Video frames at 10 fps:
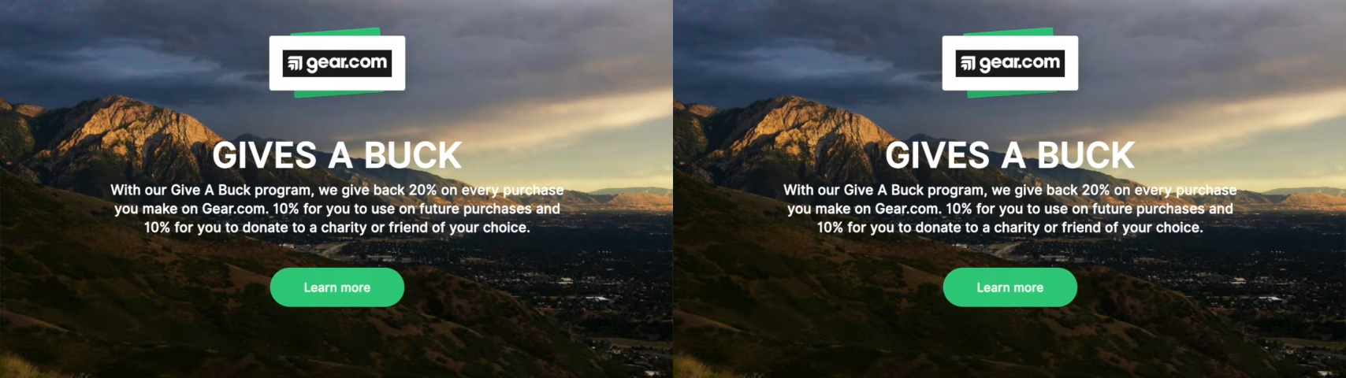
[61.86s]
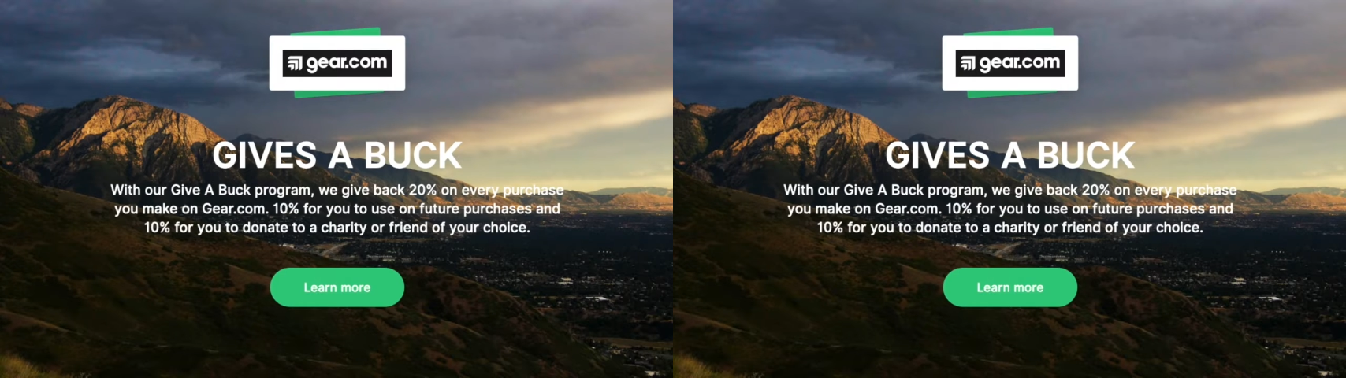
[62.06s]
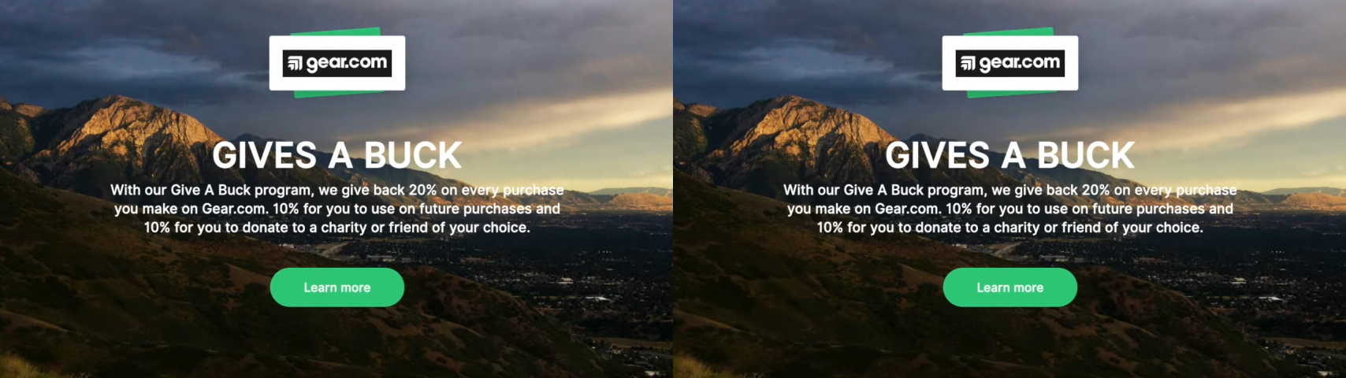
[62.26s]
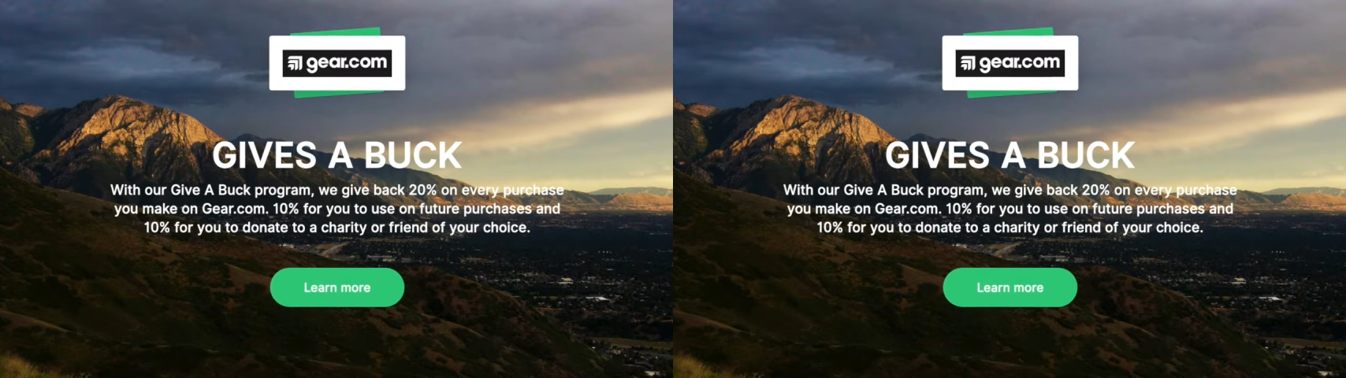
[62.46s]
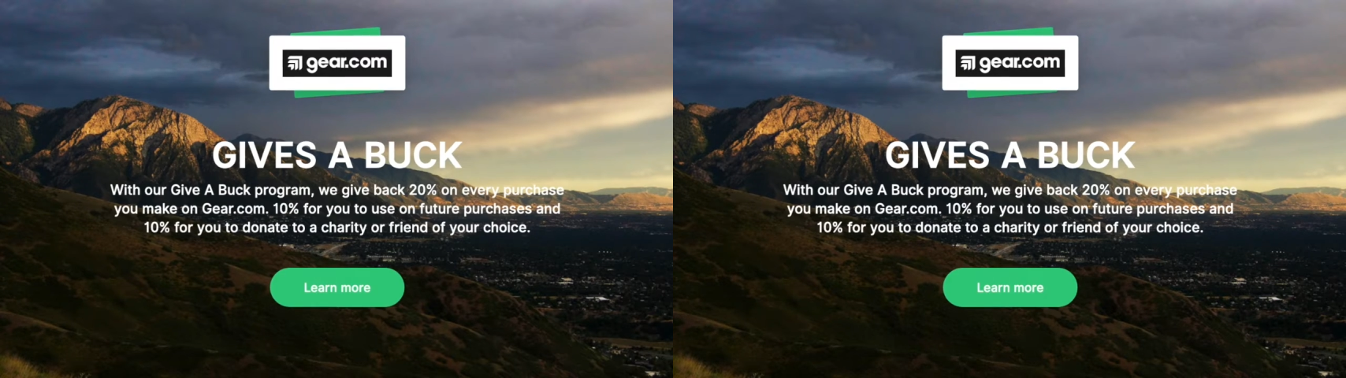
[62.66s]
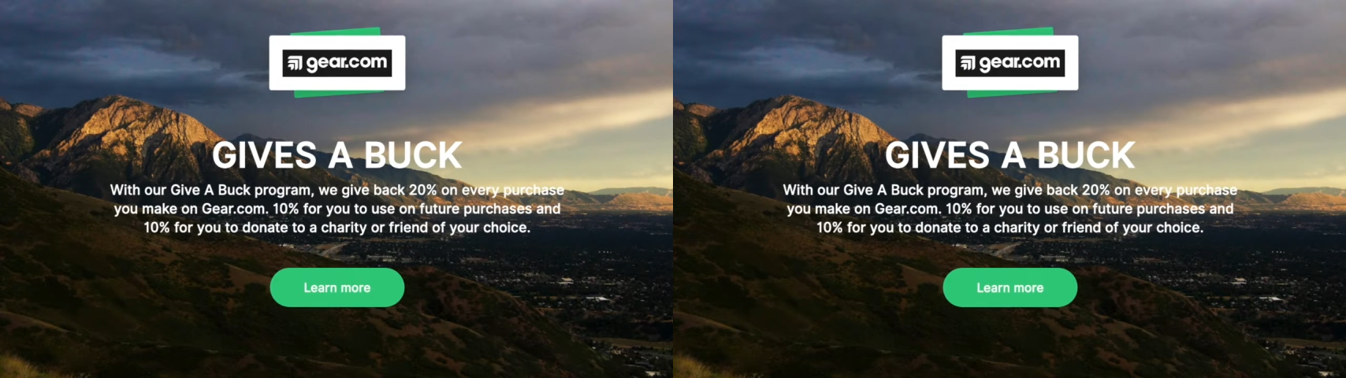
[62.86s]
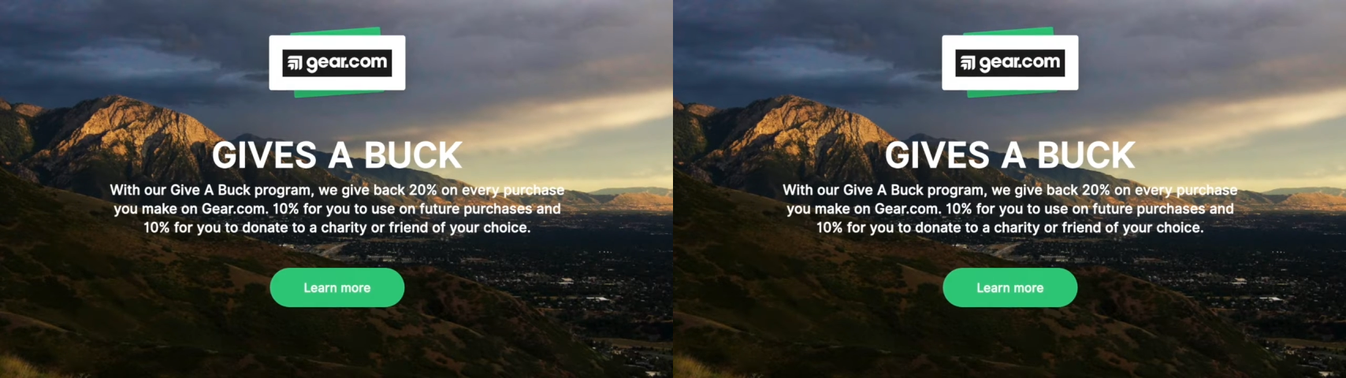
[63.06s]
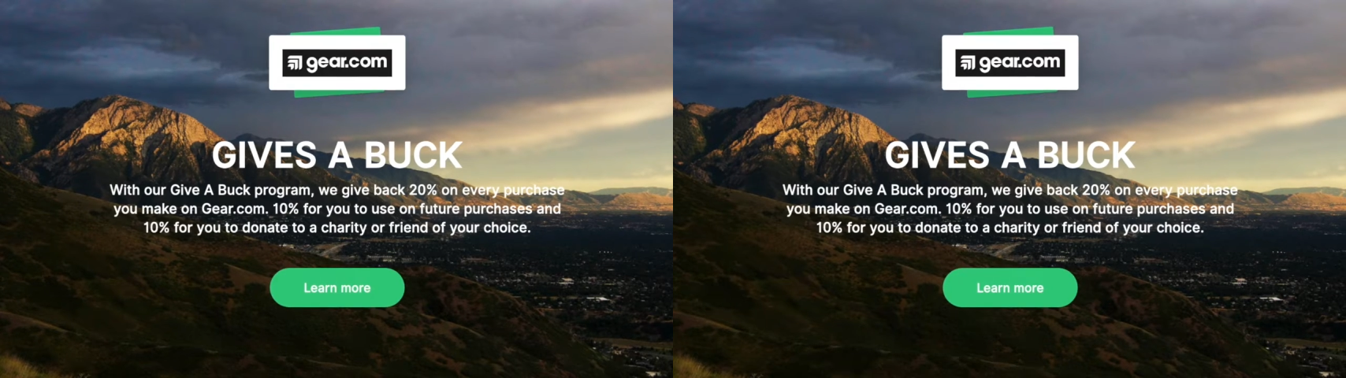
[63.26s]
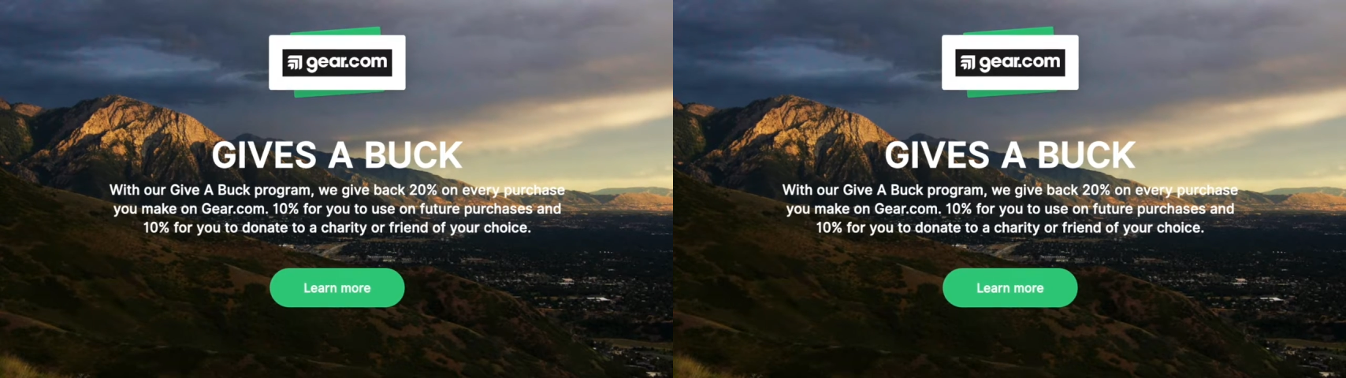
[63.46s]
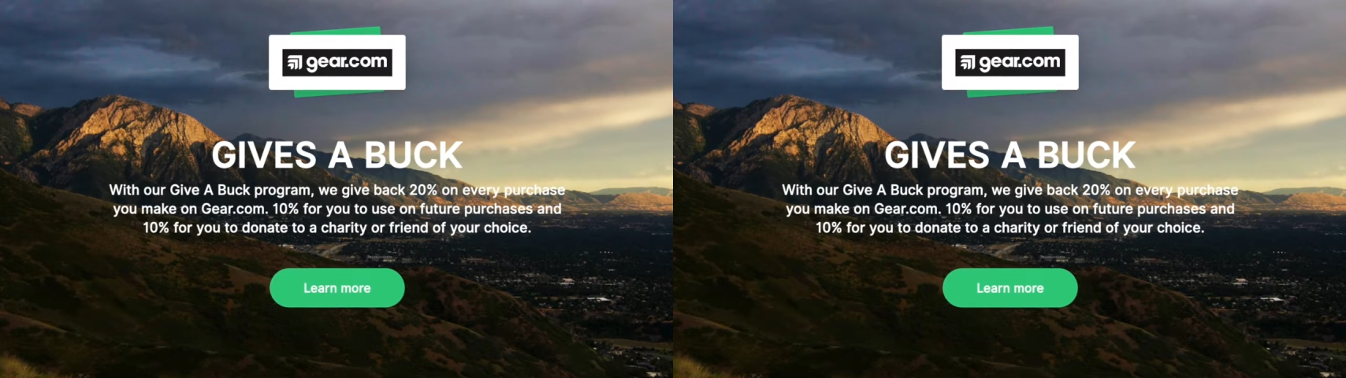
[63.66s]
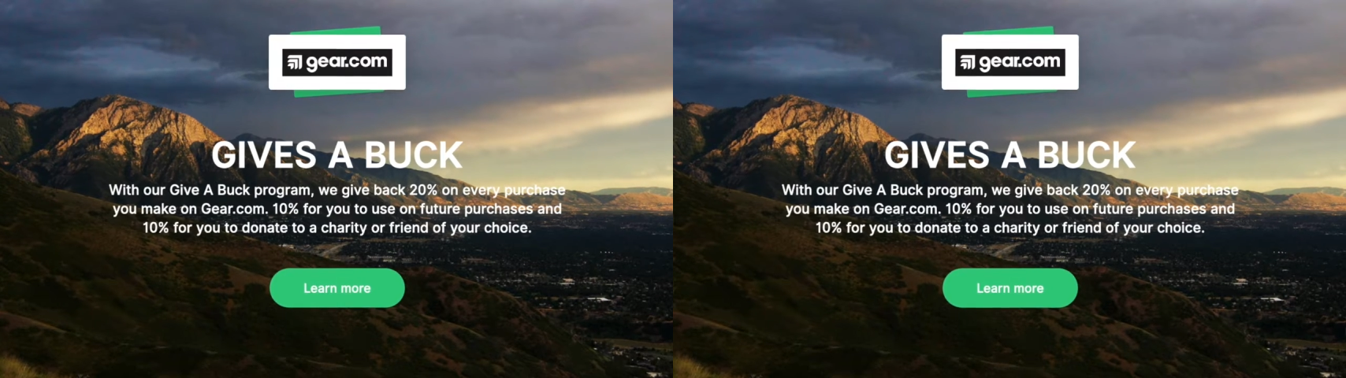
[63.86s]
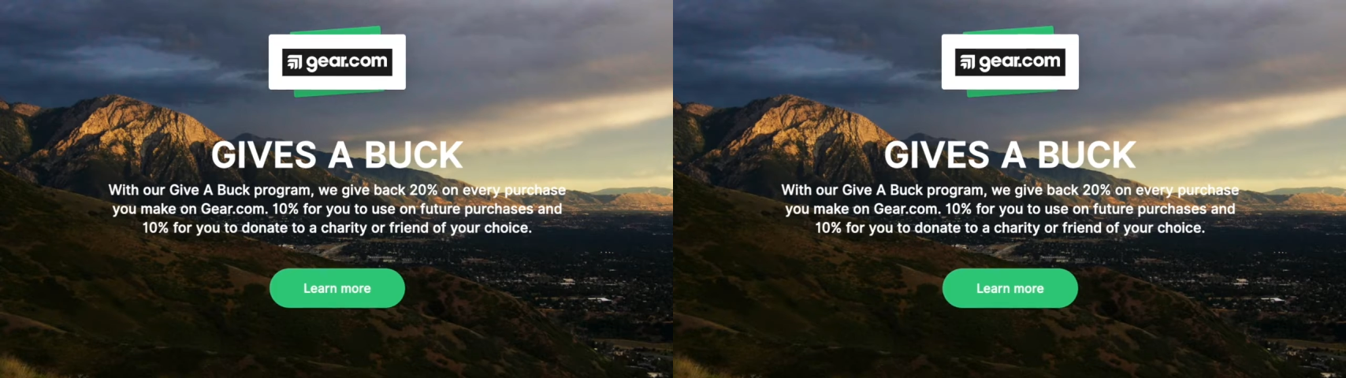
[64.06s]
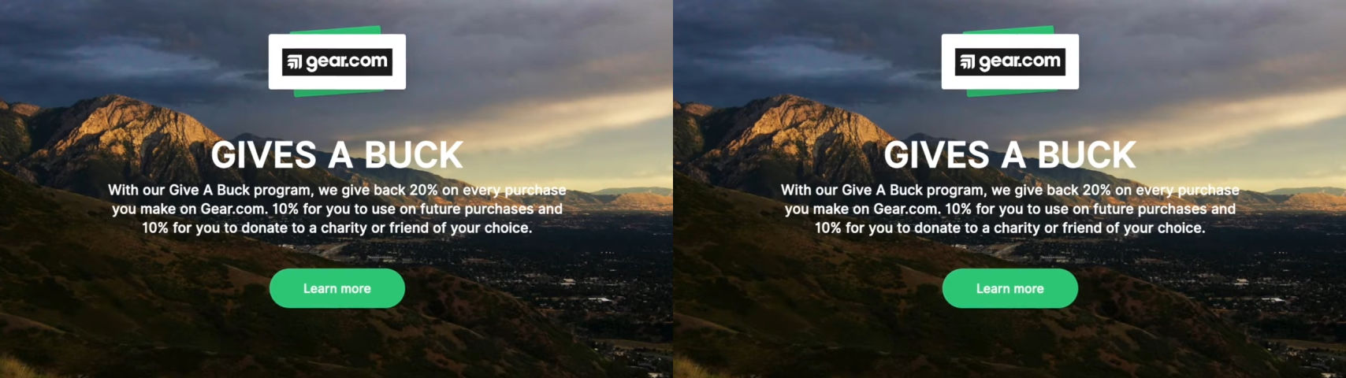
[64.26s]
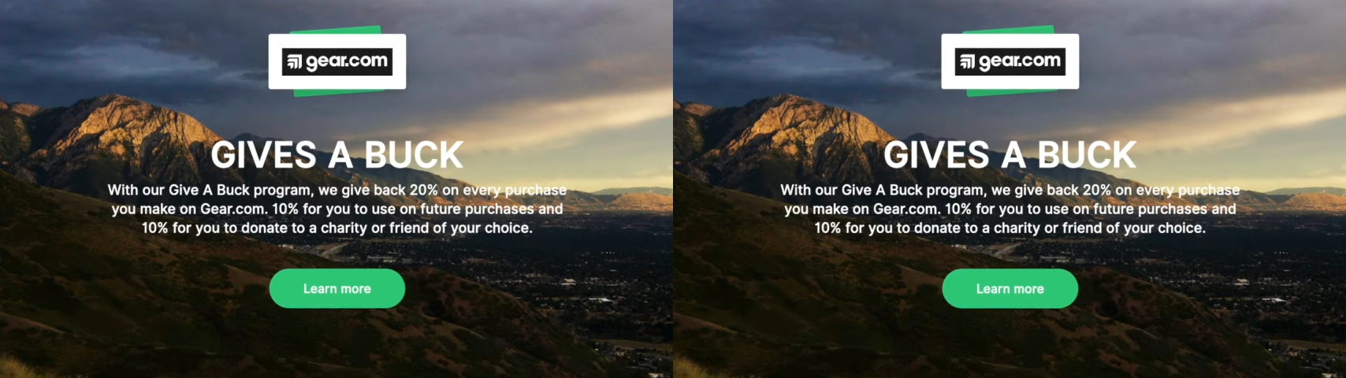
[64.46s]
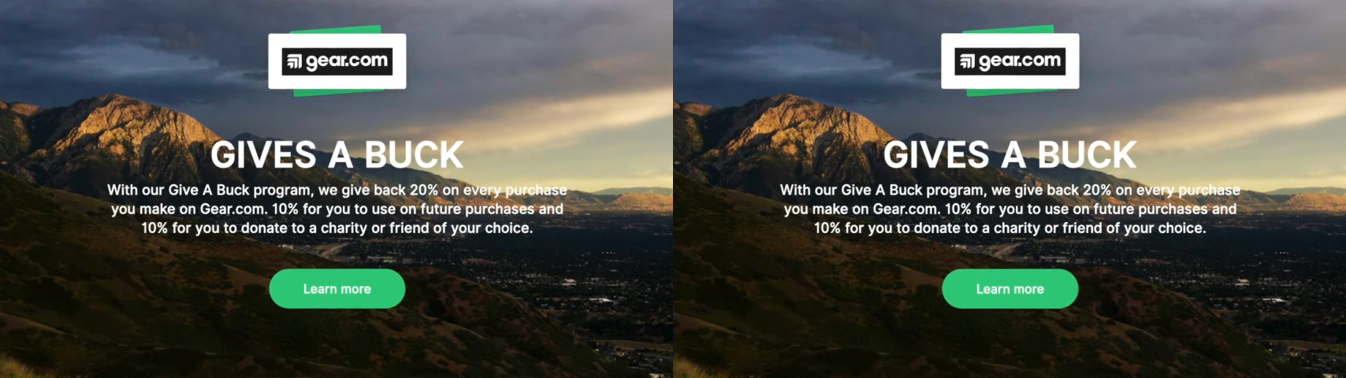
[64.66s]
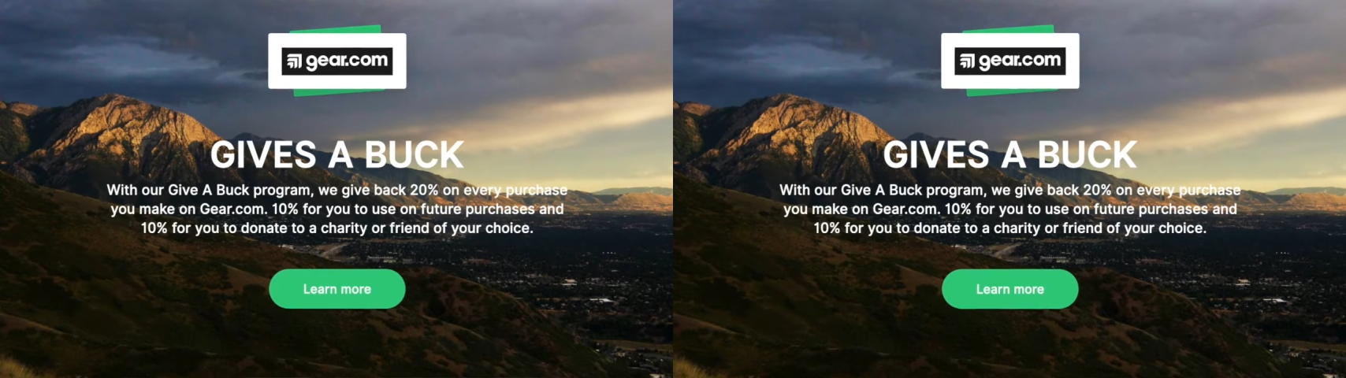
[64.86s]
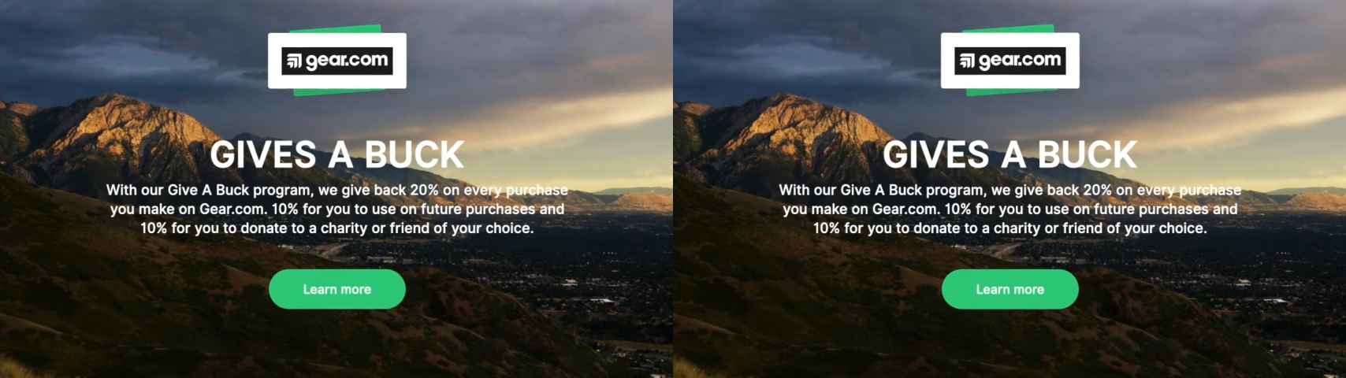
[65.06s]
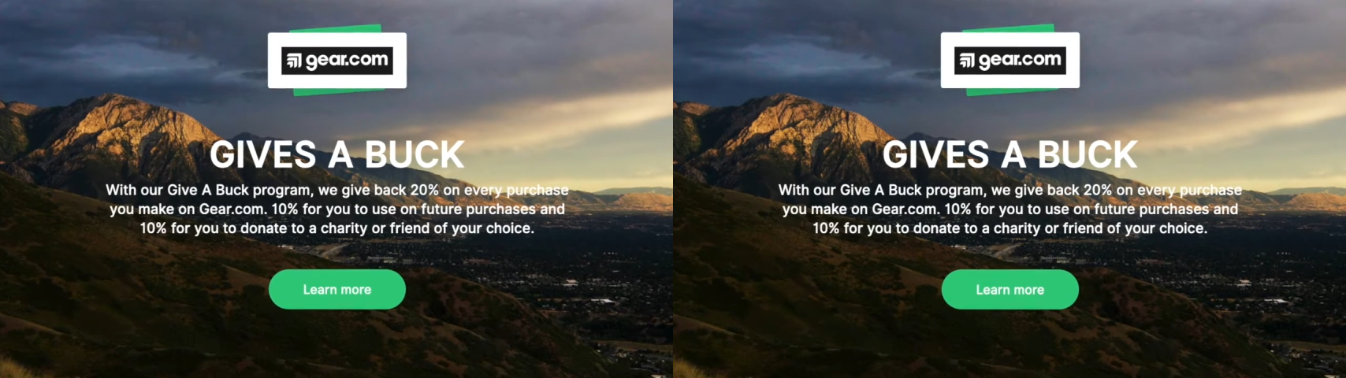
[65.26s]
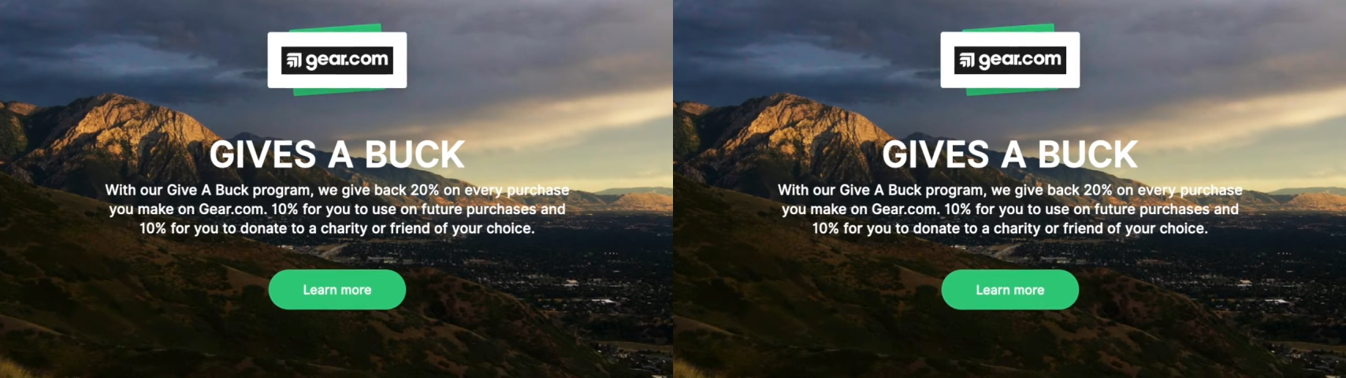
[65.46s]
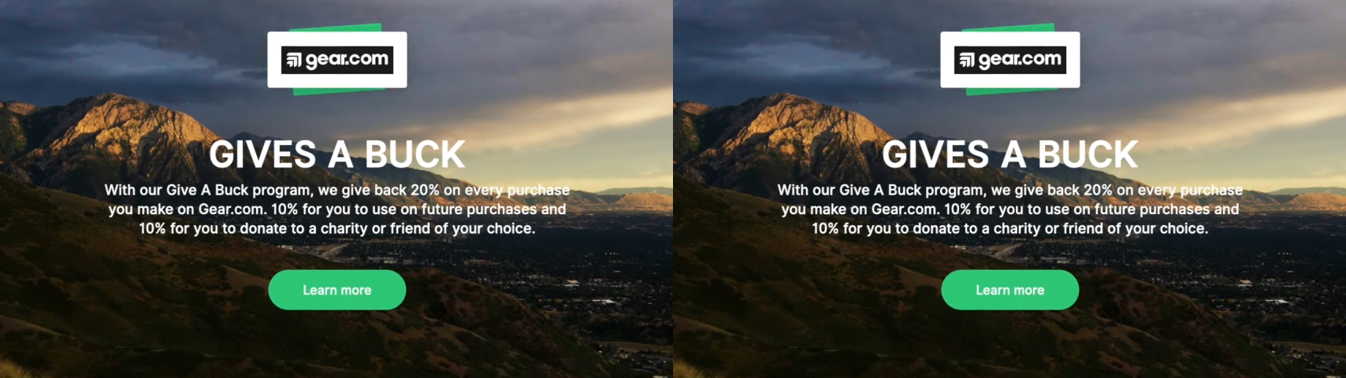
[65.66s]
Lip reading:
No face is visible, so there are no lips to read.